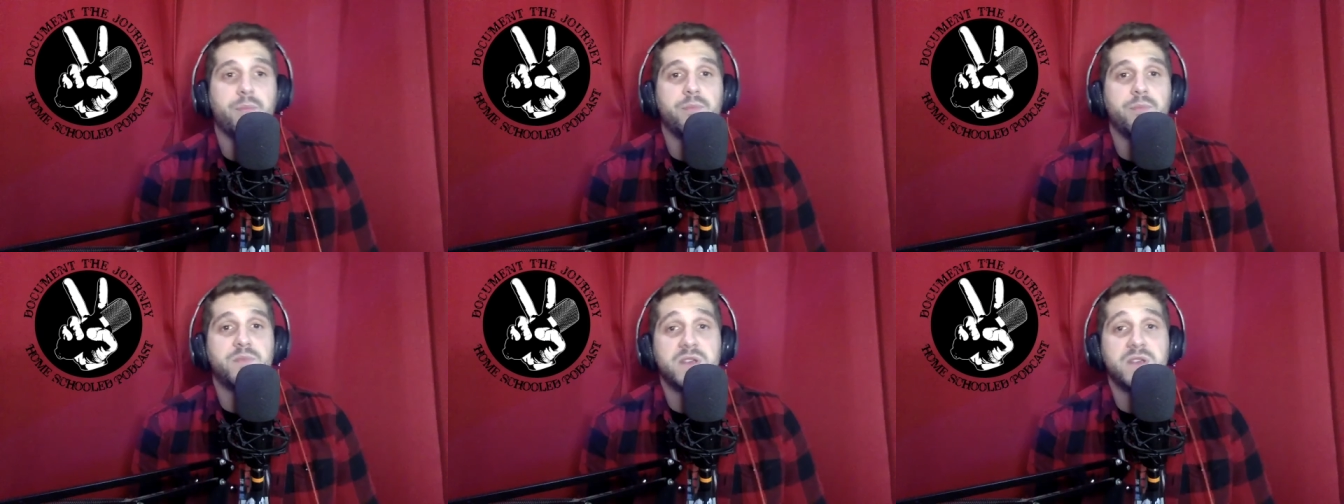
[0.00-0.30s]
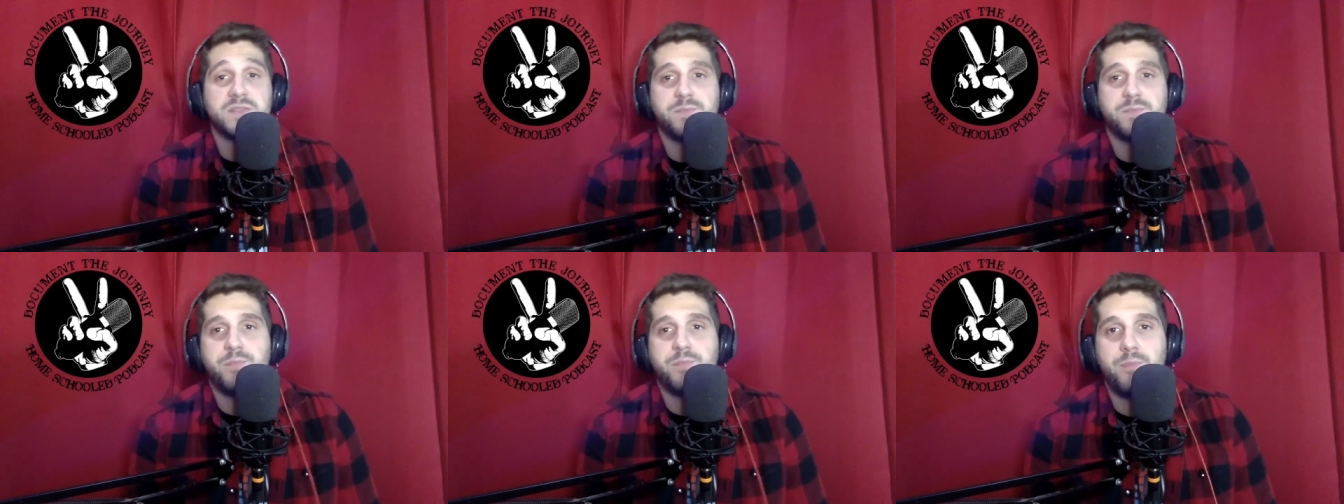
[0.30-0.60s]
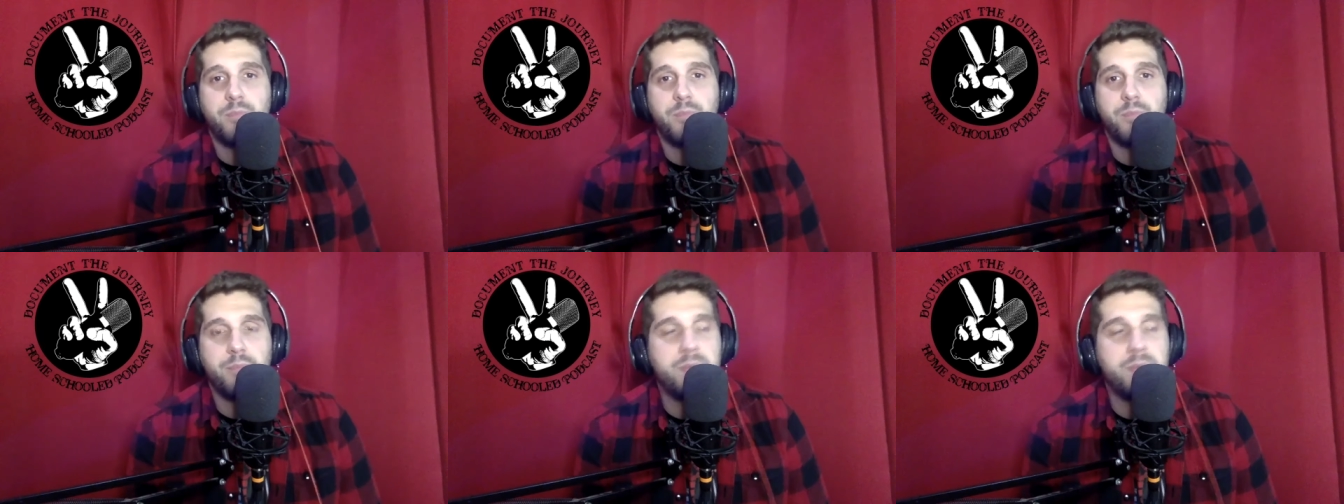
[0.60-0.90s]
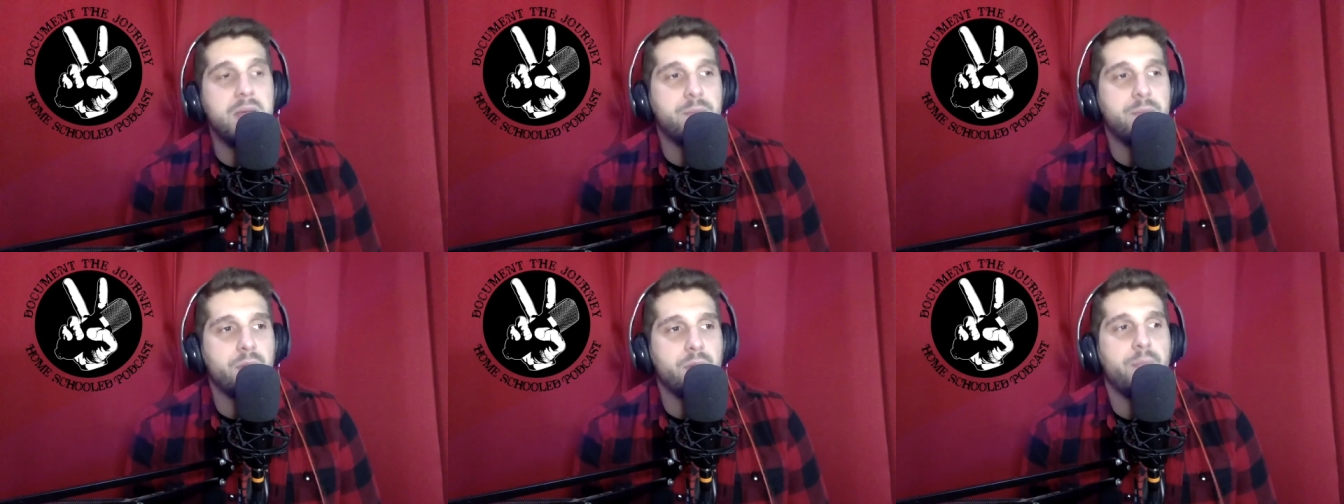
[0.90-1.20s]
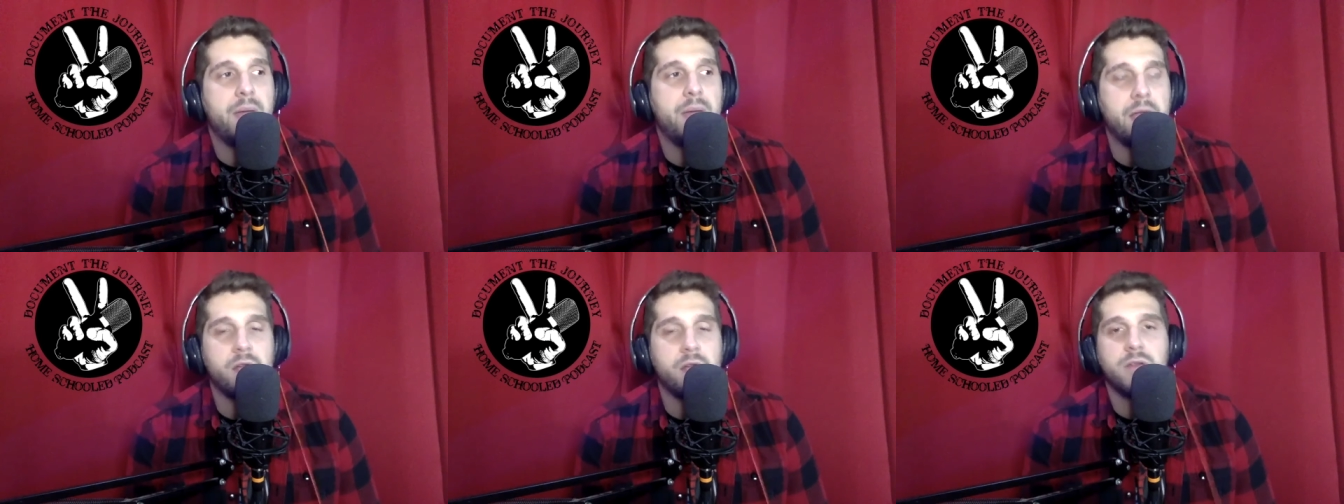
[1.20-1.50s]
just be
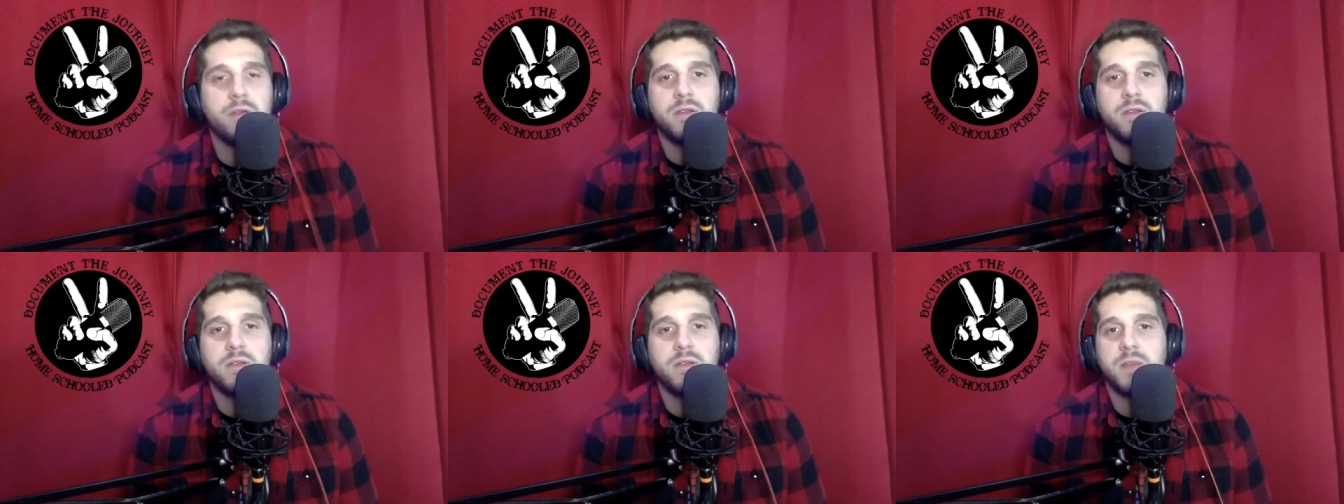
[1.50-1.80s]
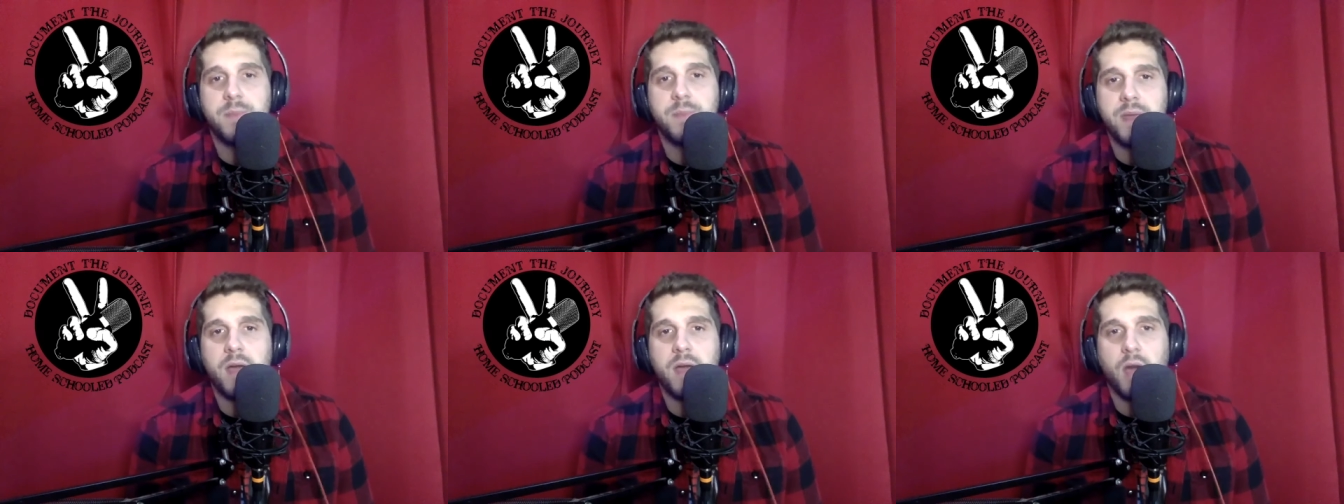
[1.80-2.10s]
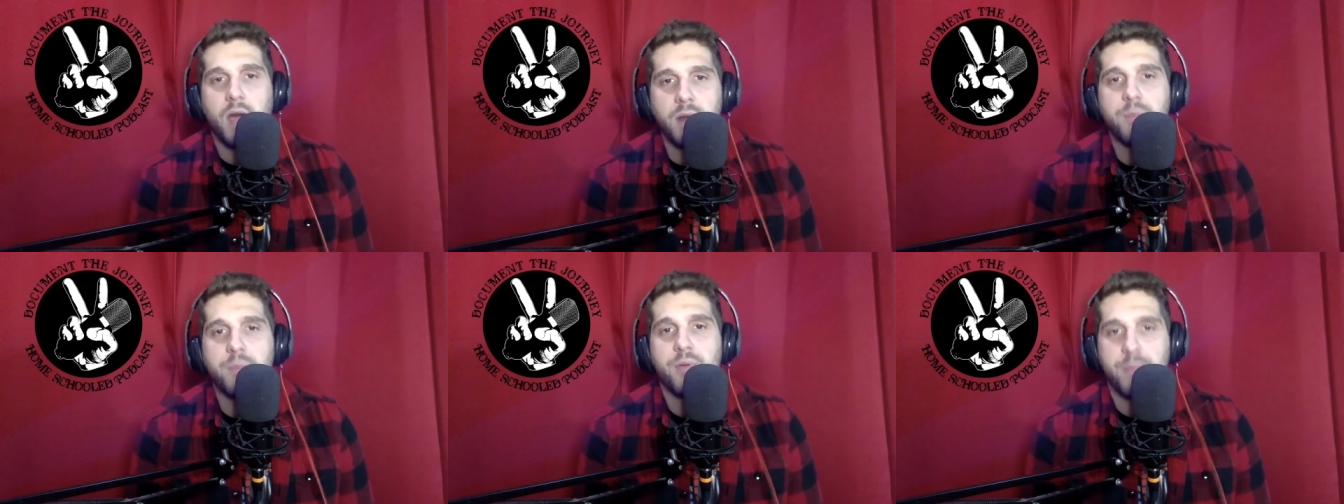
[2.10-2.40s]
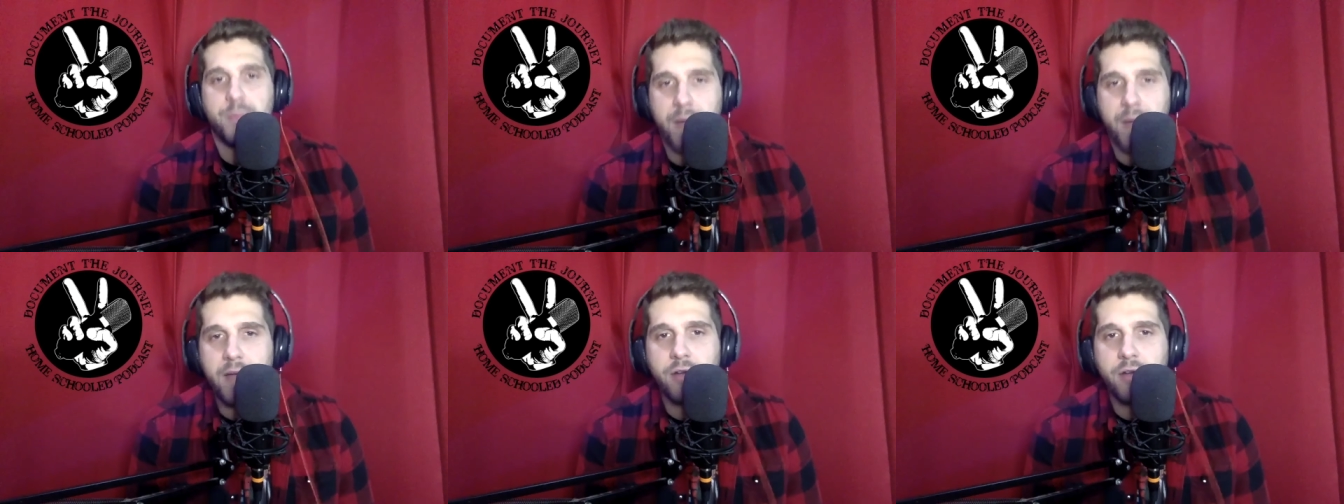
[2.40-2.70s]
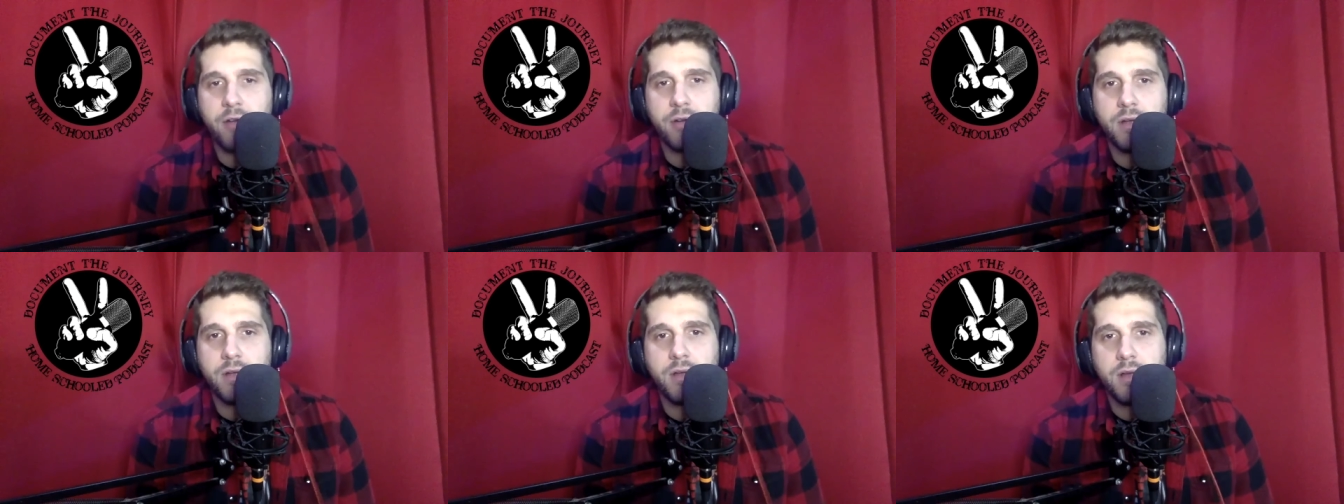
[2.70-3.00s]
prepared to be
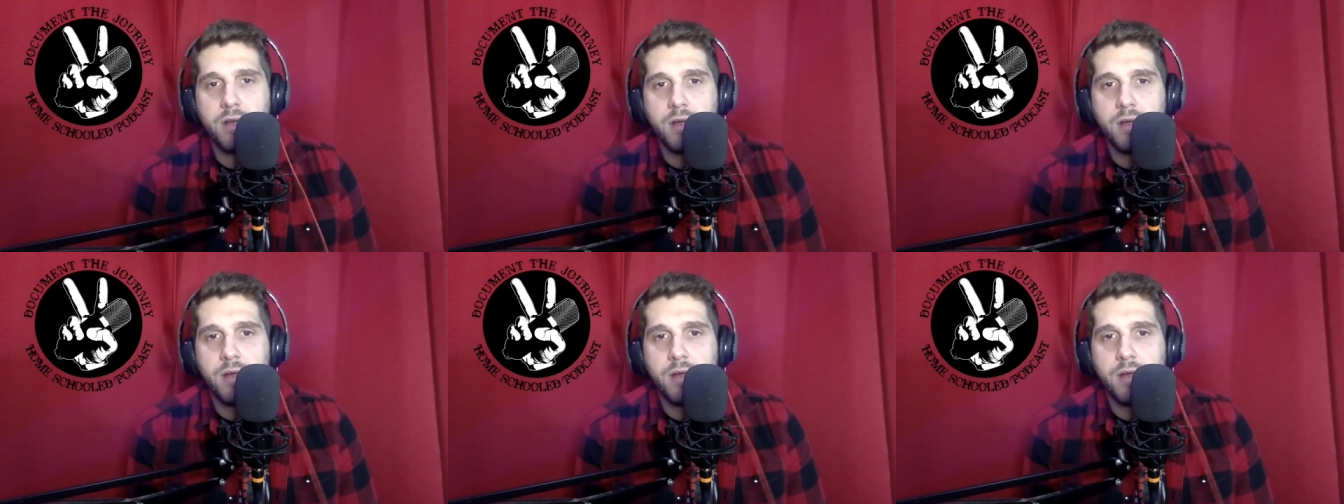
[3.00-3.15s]
unprepared.